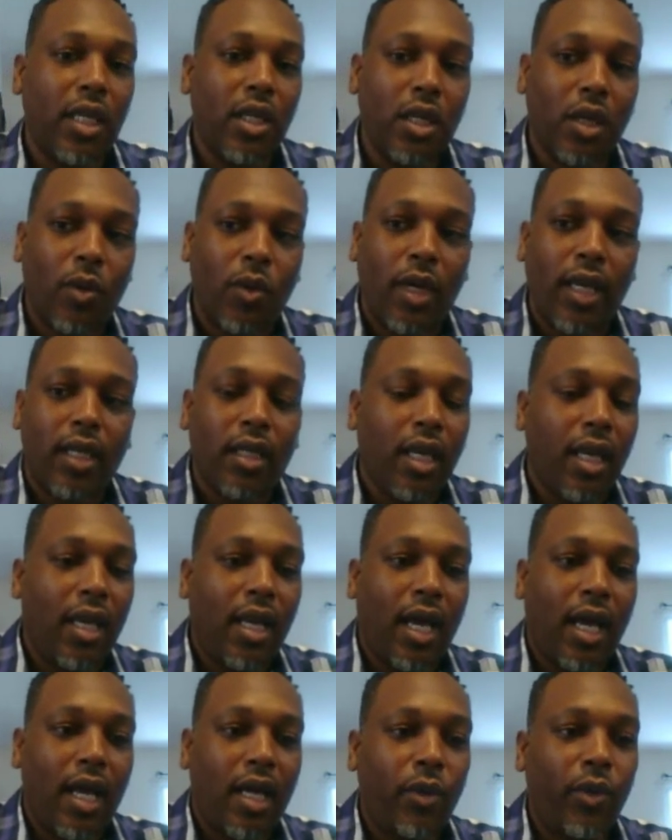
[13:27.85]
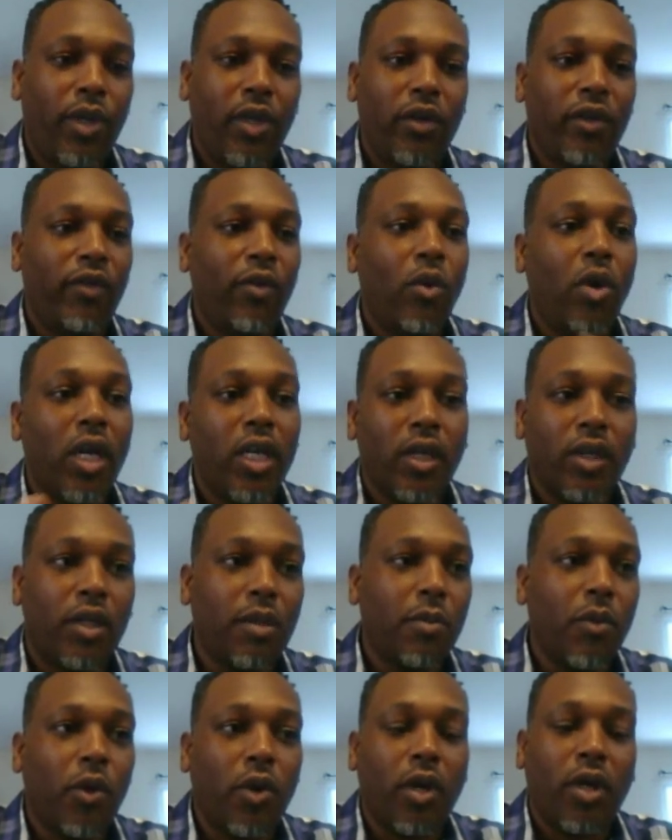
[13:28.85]
you know what, we don't even want you
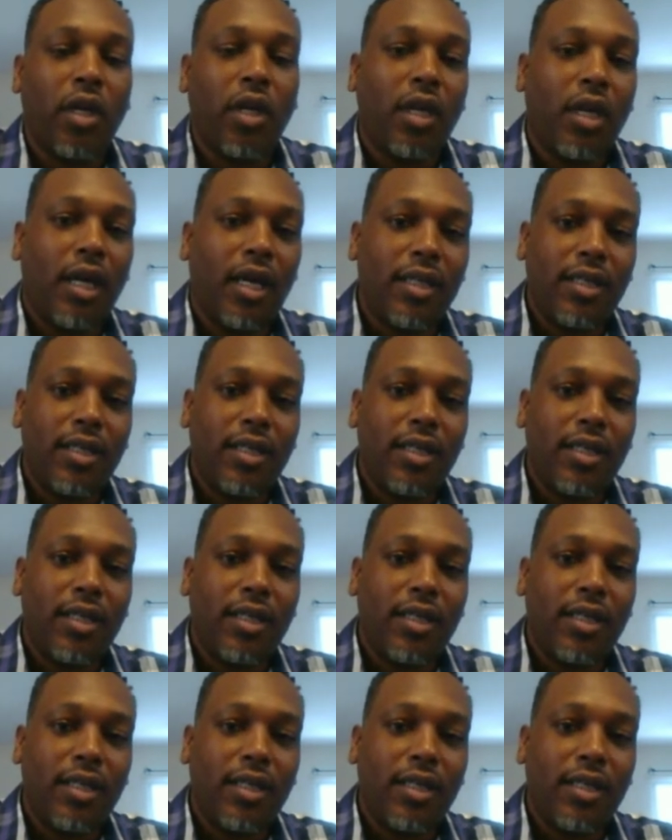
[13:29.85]
anymore,